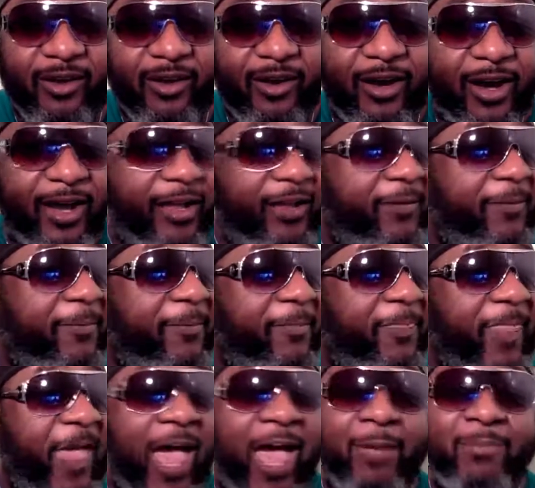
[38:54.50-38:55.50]
All right?
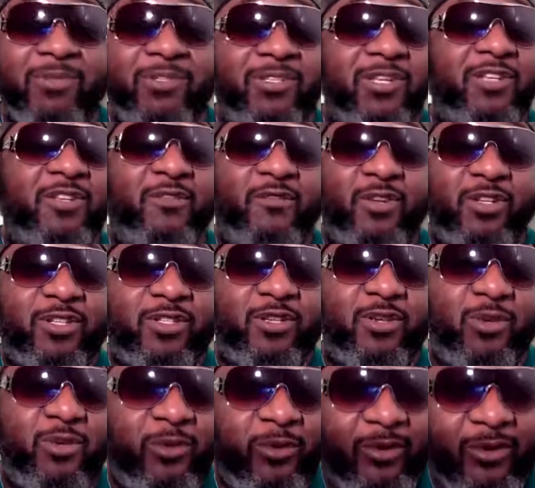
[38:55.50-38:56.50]
I'm
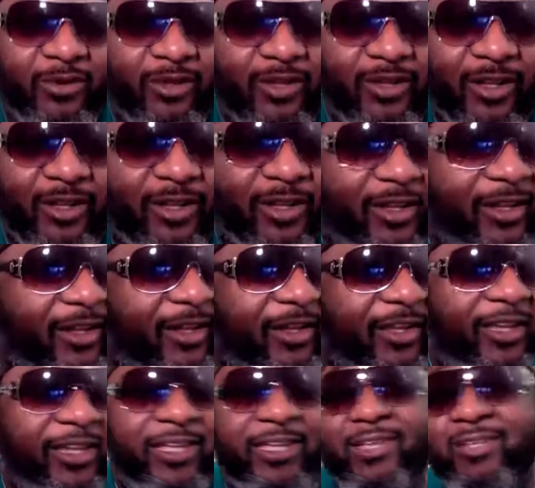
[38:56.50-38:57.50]
6'2".
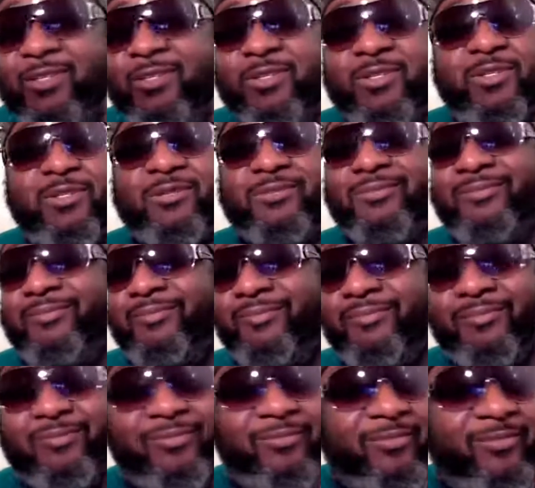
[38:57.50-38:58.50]
He's
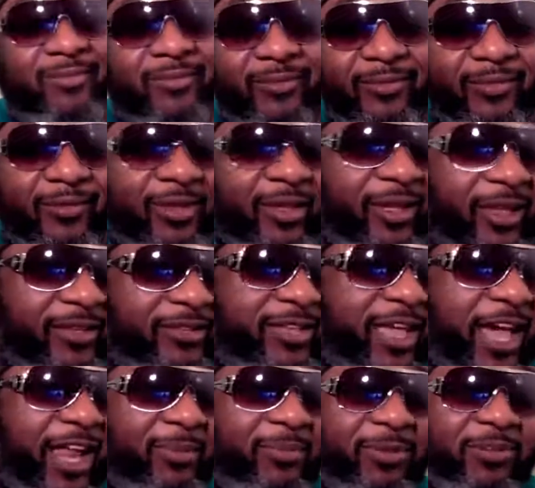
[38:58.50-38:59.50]

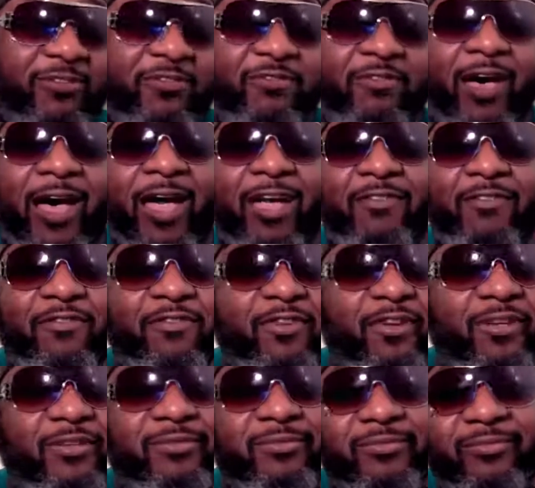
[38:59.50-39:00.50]
got to be
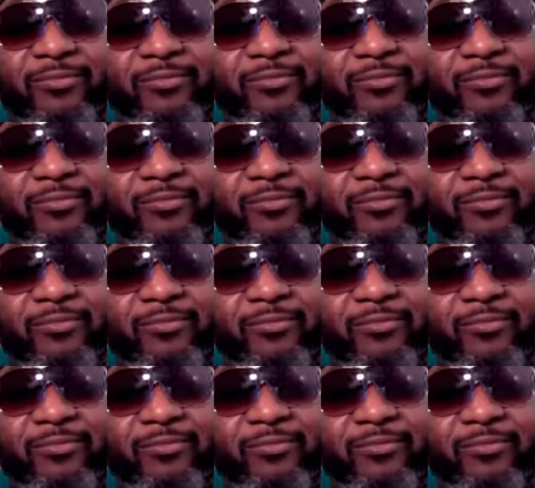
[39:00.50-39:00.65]
5'7",